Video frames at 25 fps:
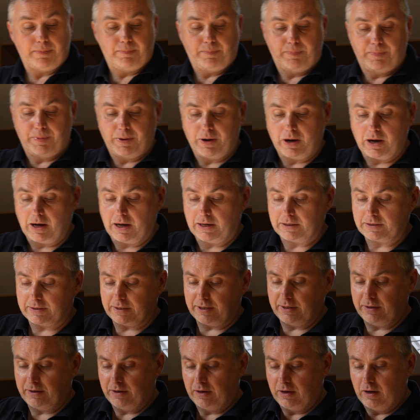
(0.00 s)

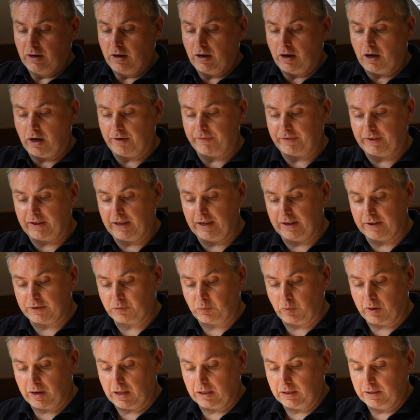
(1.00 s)
Part of the kit as
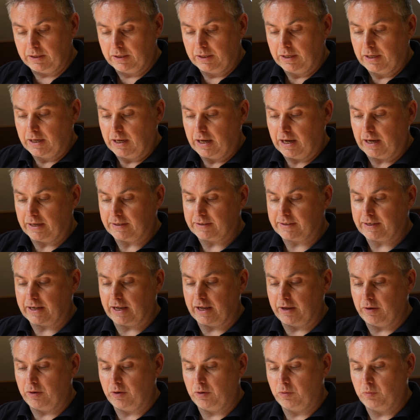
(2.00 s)
well, I
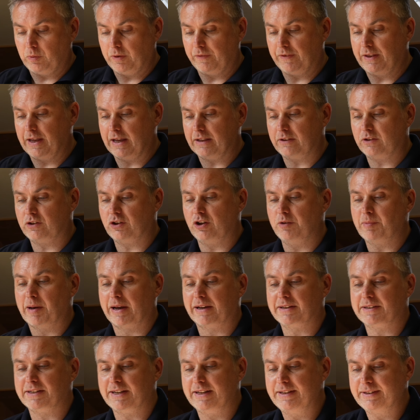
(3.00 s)
say we get 2
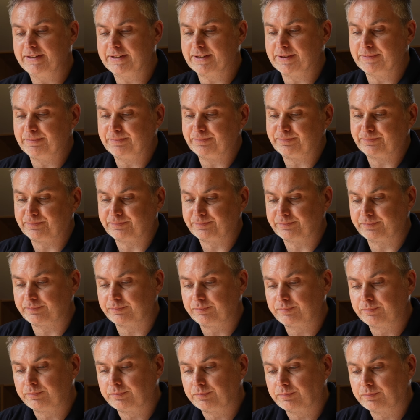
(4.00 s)
magazines.
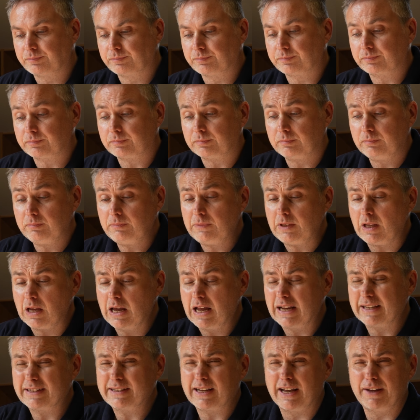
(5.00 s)

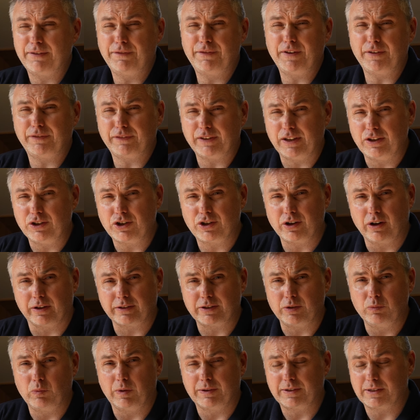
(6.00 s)
I say 15
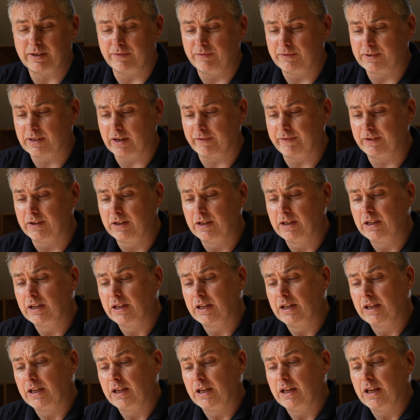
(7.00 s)
shots in 177,
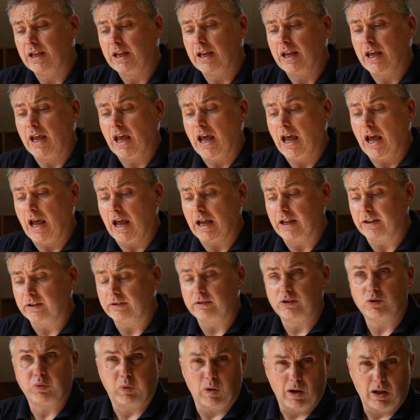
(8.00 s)

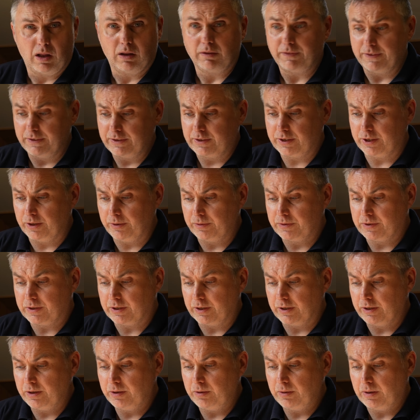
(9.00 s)
12 in
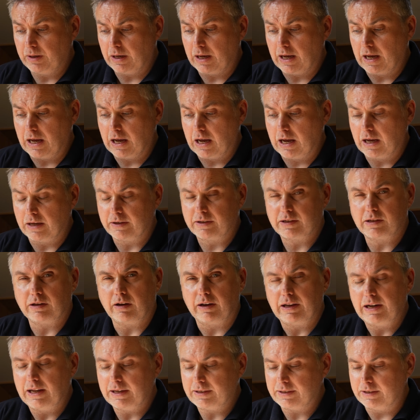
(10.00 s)
22,
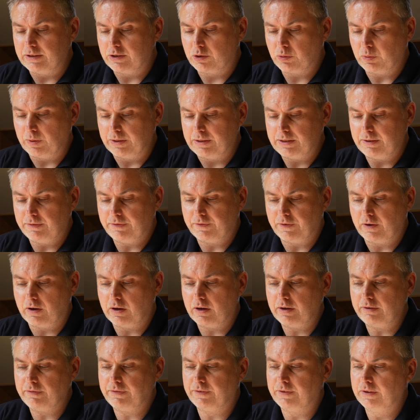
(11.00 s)
slightly less than
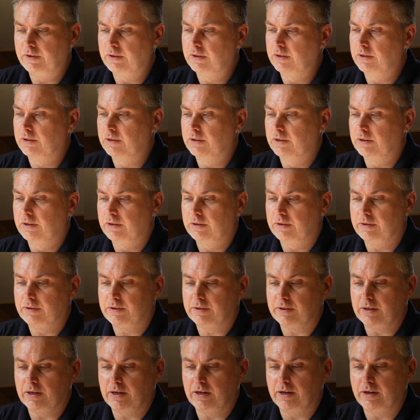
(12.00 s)
25.
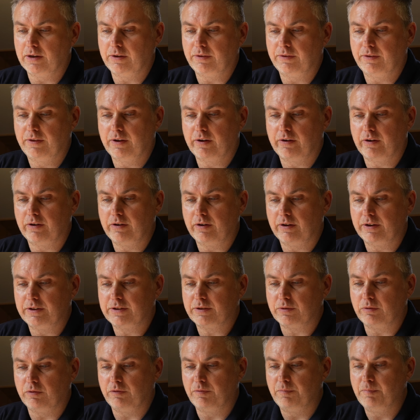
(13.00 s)
So they're a nice
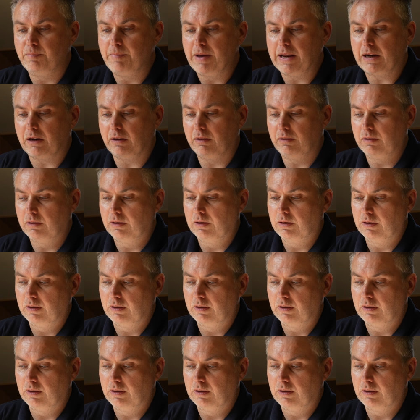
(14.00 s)
sort of metal